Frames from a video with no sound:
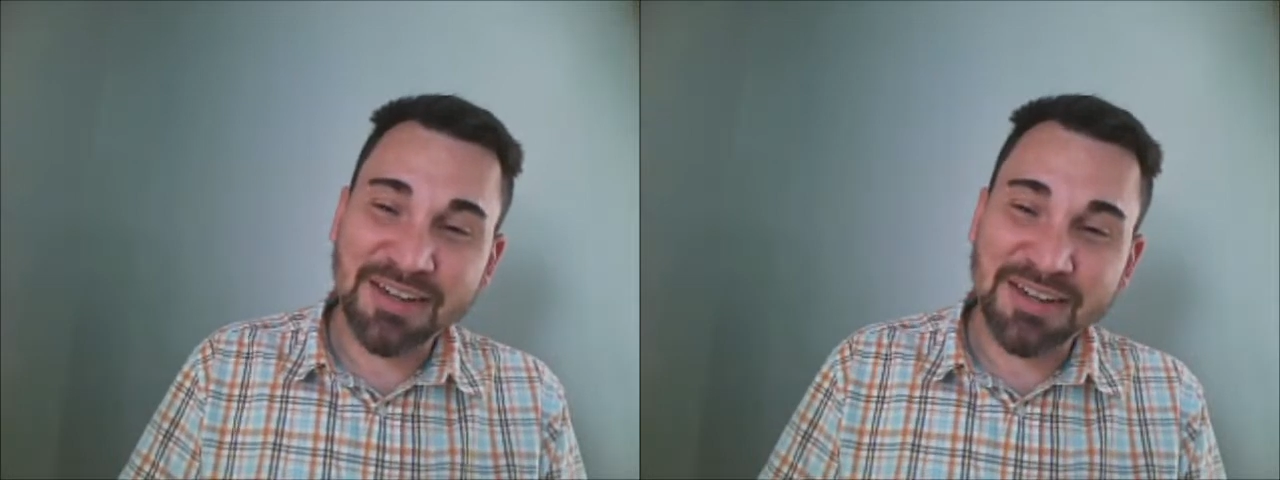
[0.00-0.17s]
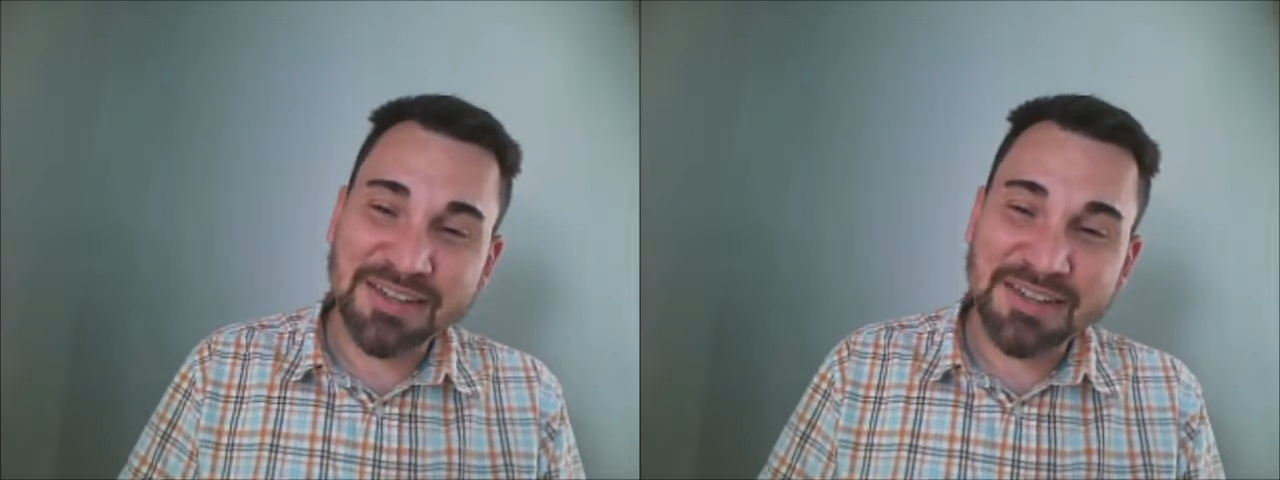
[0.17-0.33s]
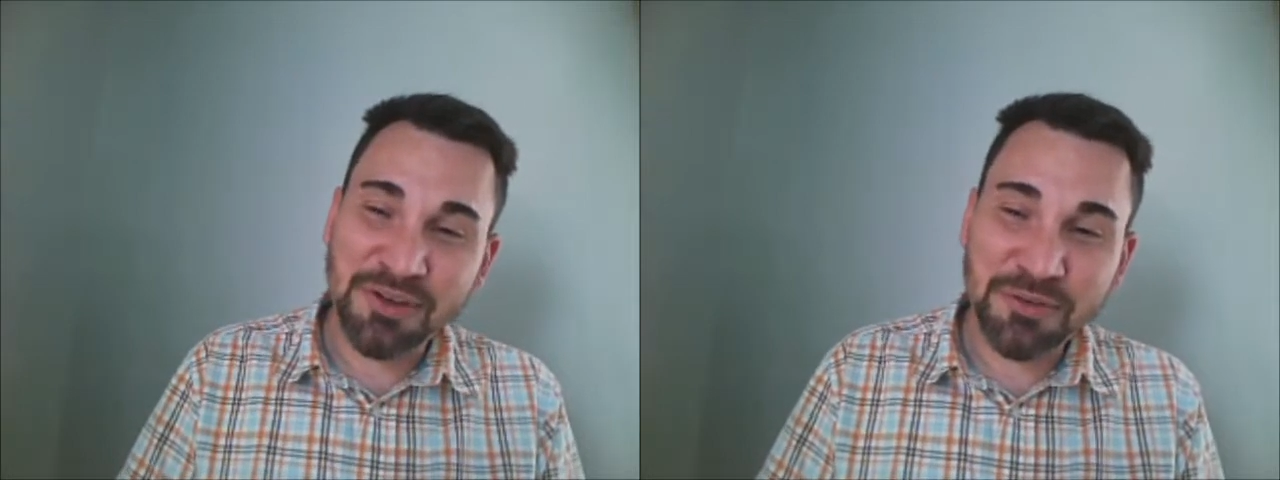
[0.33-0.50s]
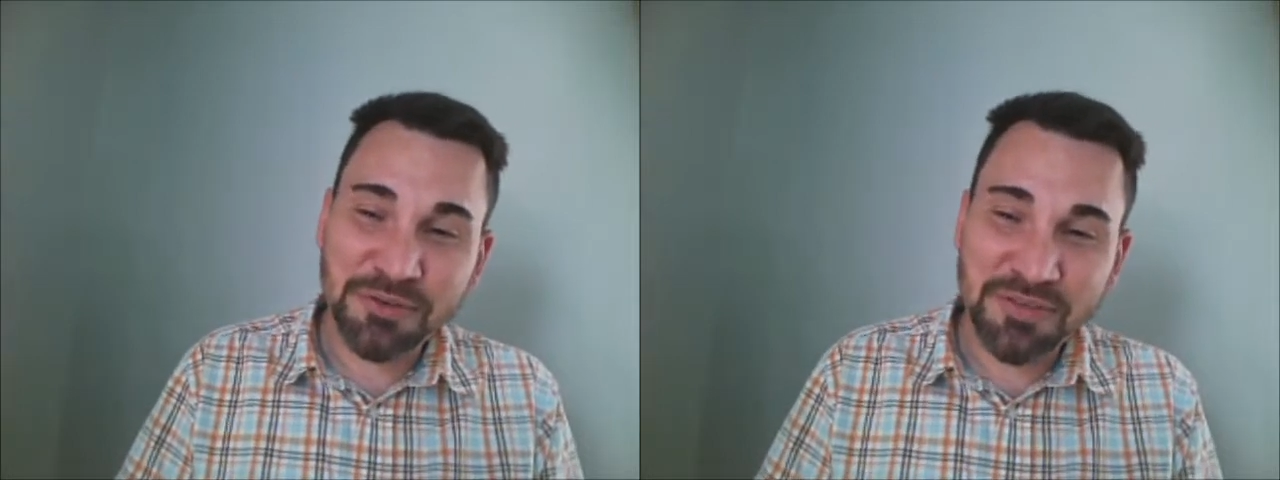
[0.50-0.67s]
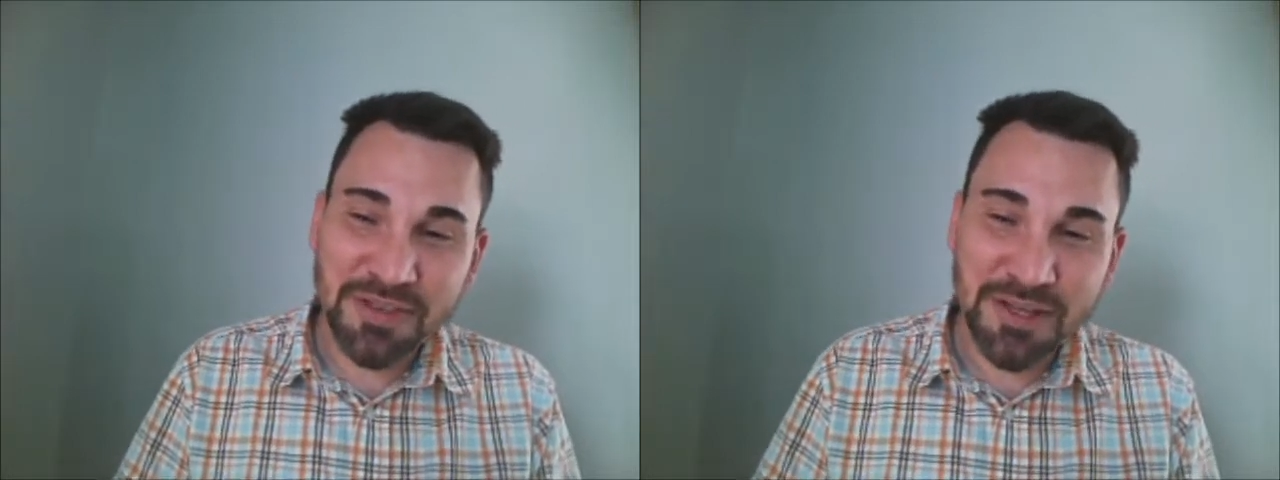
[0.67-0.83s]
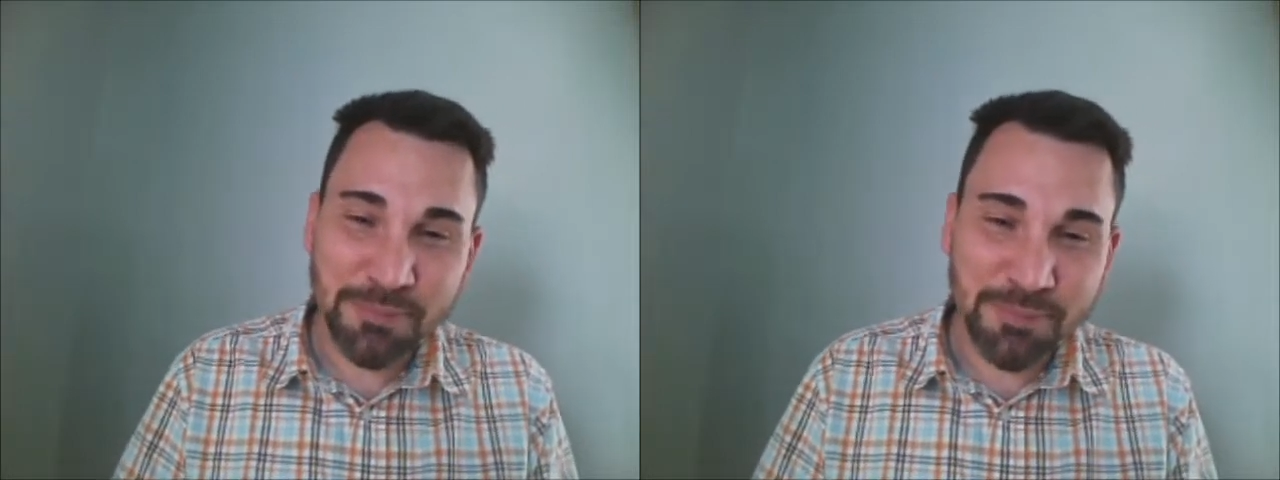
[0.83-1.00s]
uh,
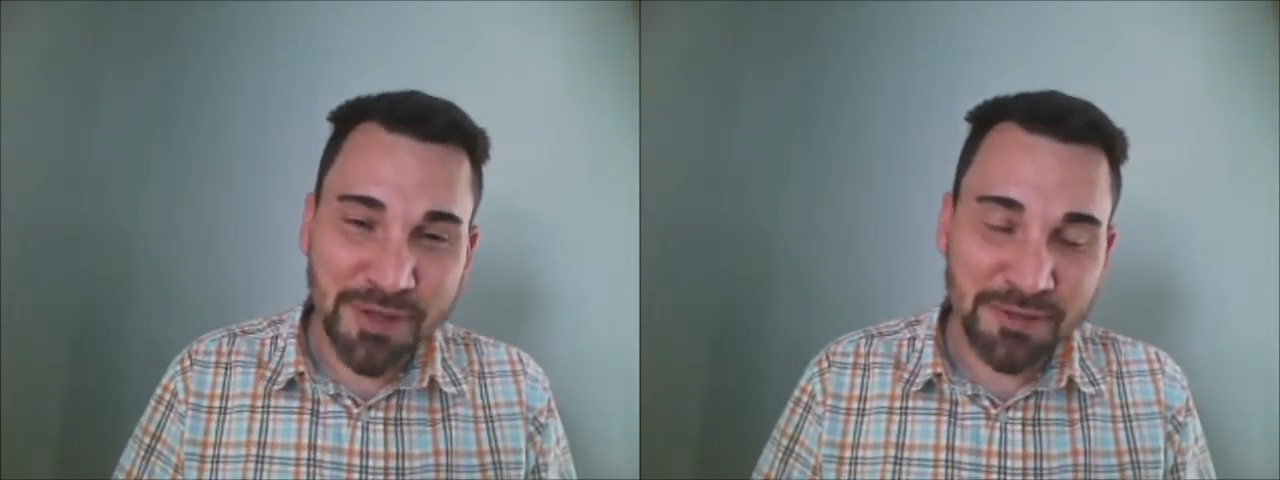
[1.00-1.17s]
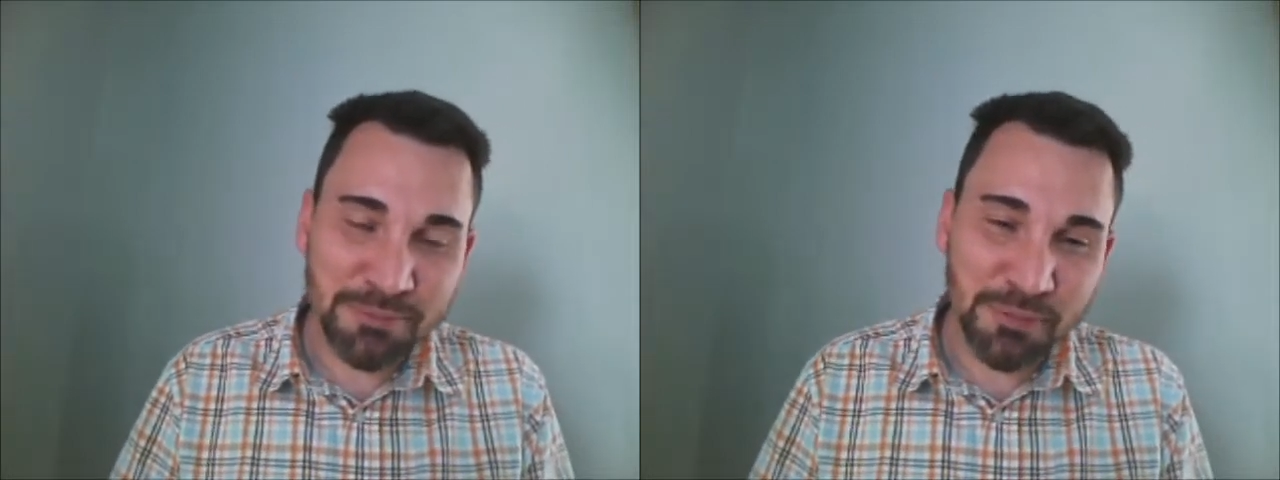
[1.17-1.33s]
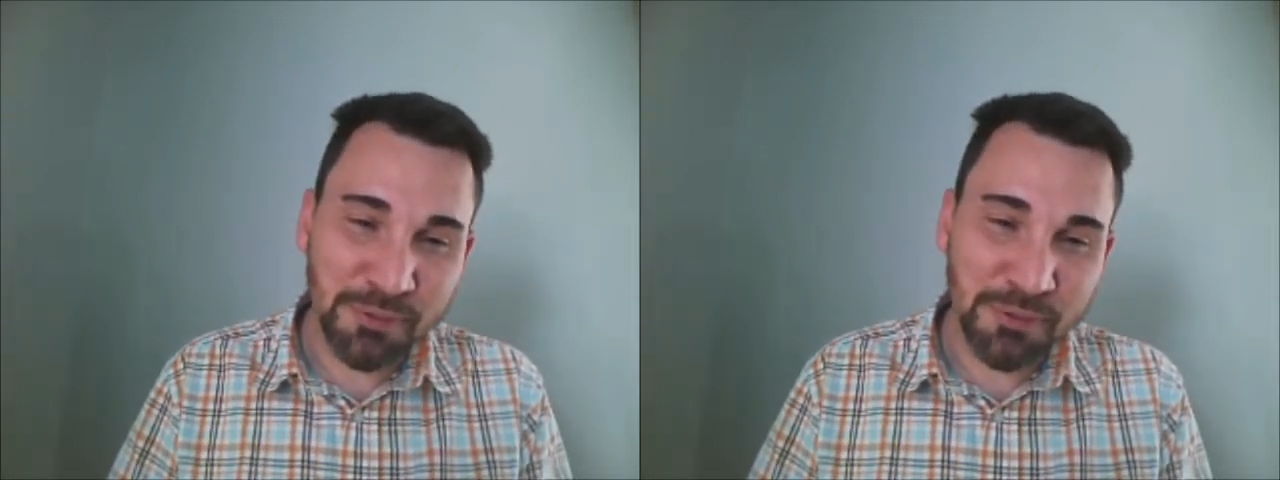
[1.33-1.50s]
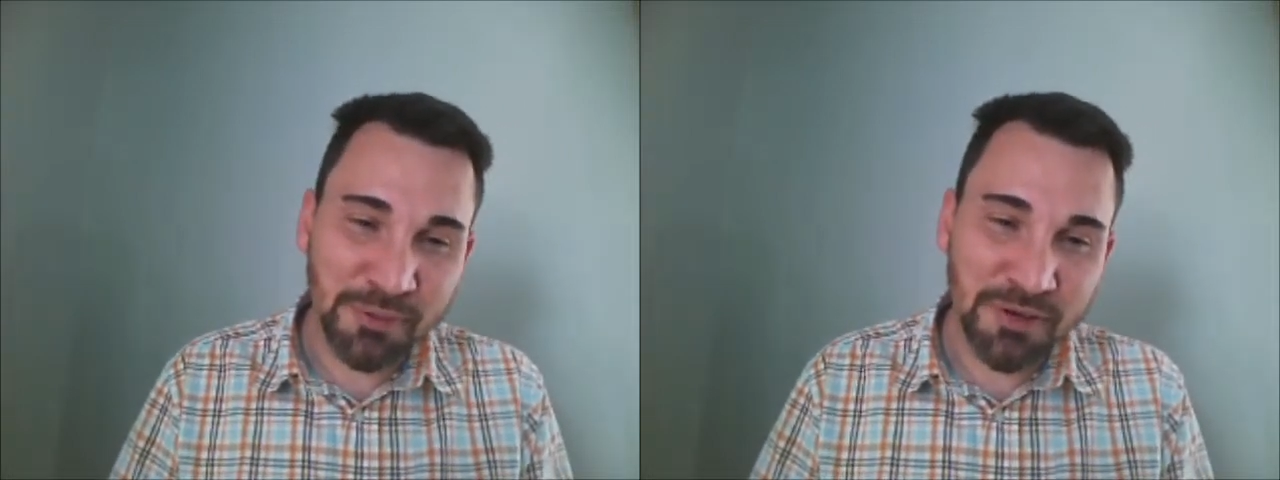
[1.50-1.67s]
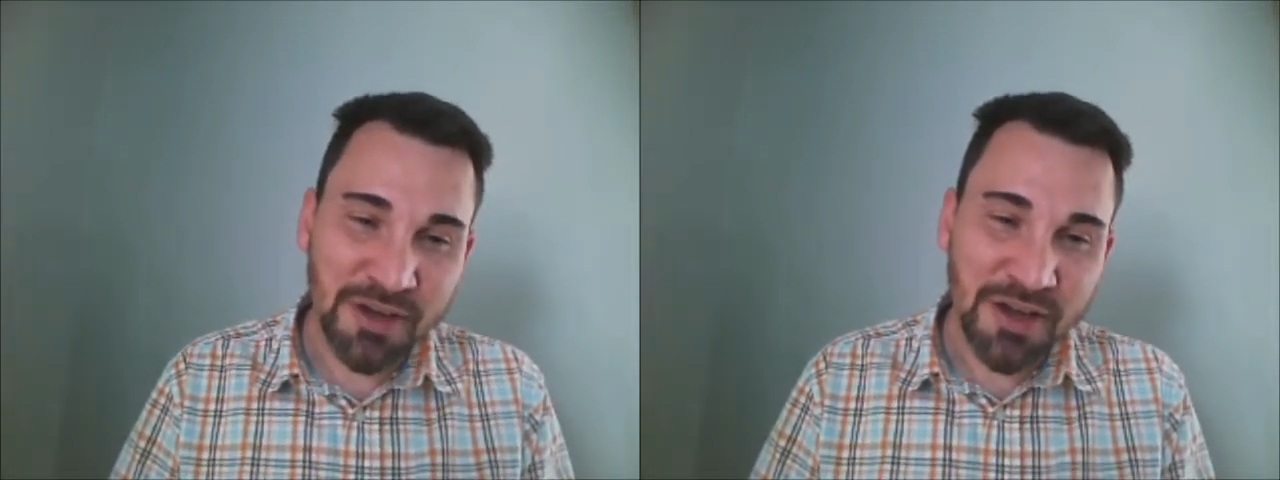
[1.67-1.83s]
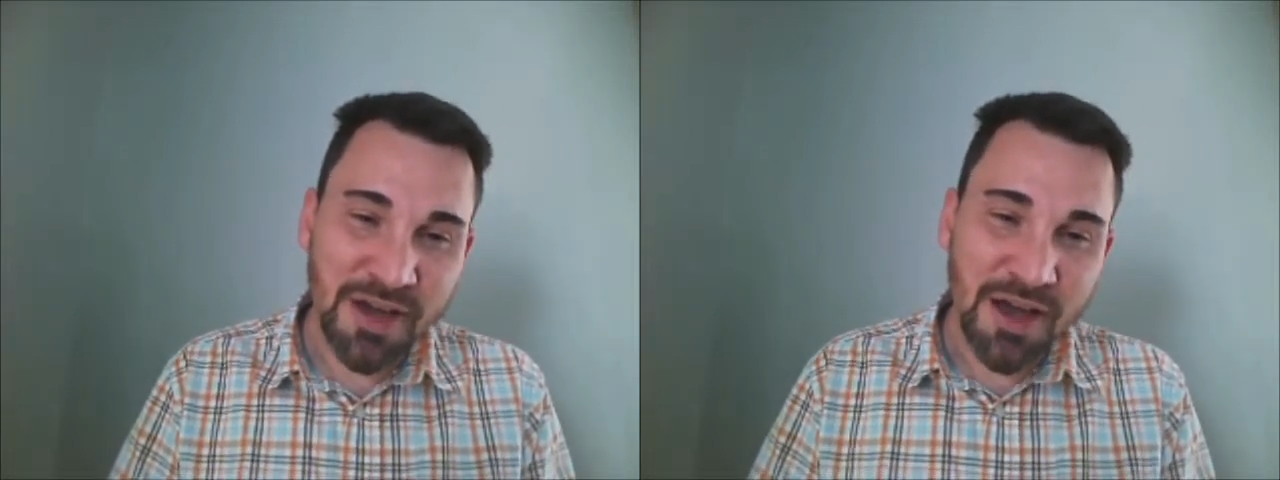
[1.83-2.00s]
think deeply
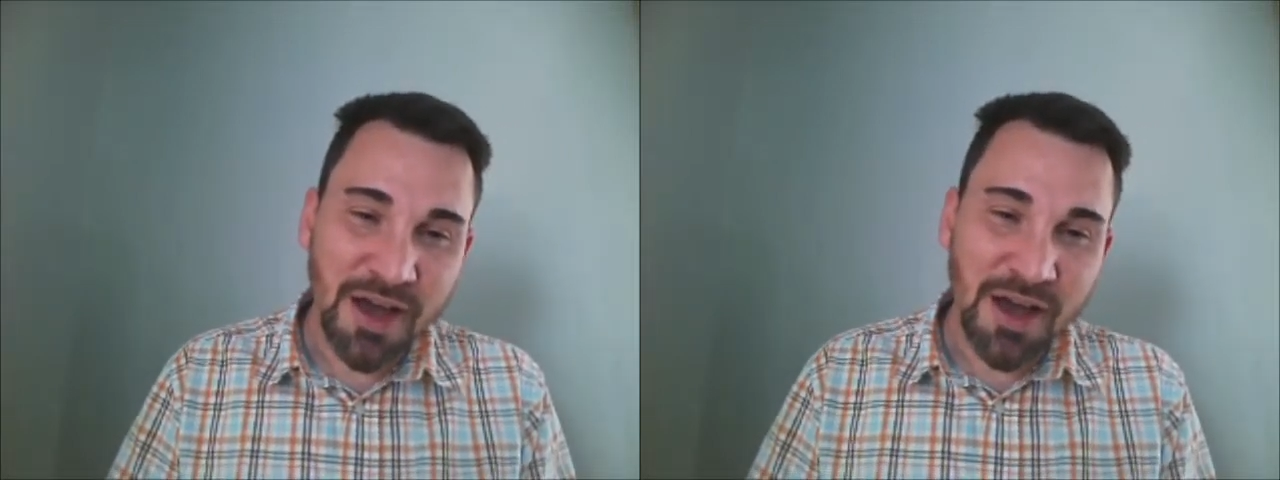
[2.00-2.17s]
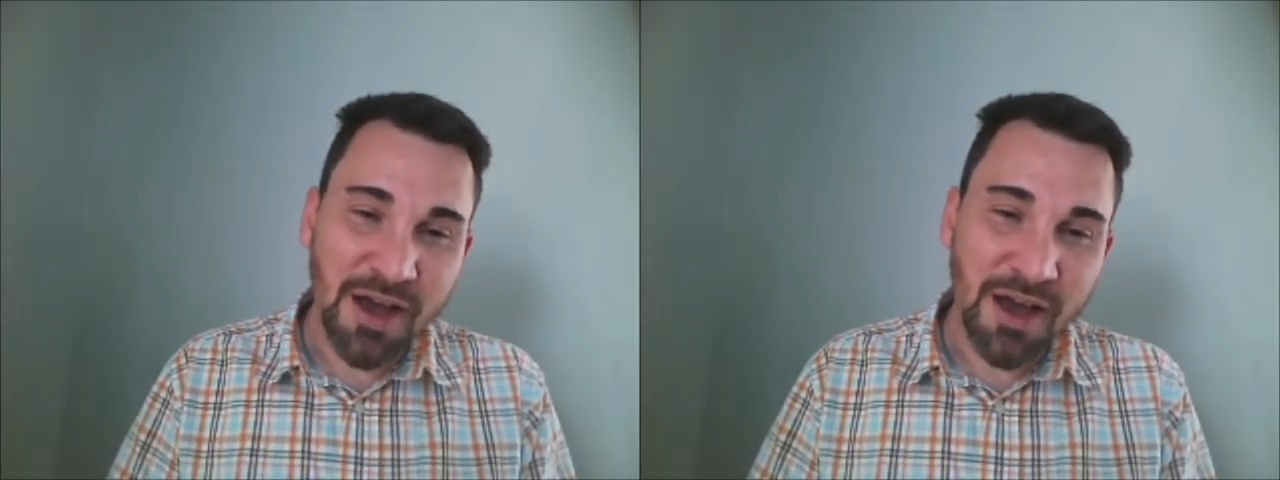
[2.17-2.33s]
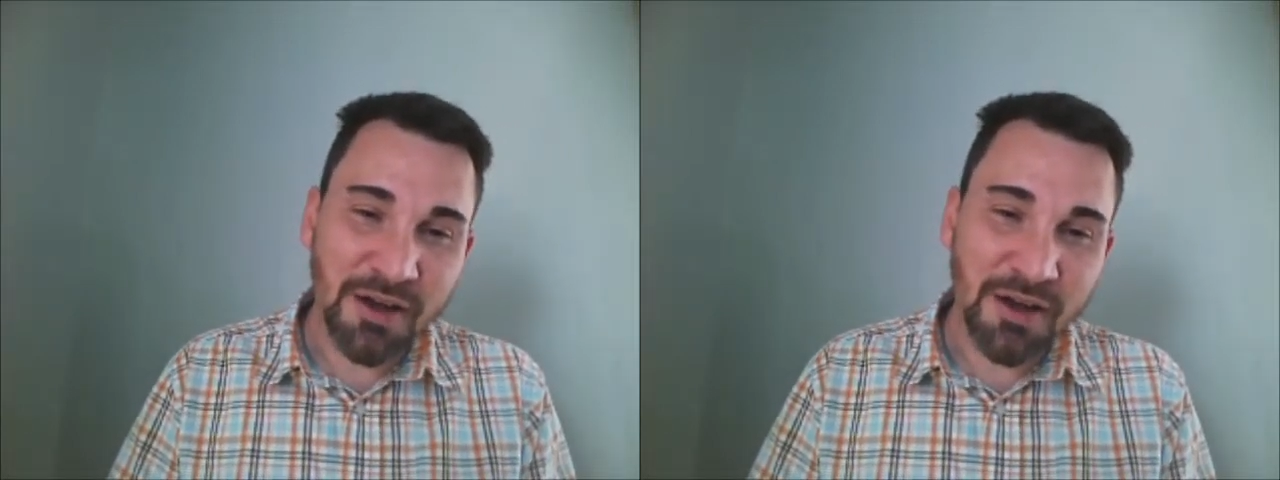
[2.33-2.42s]
about what the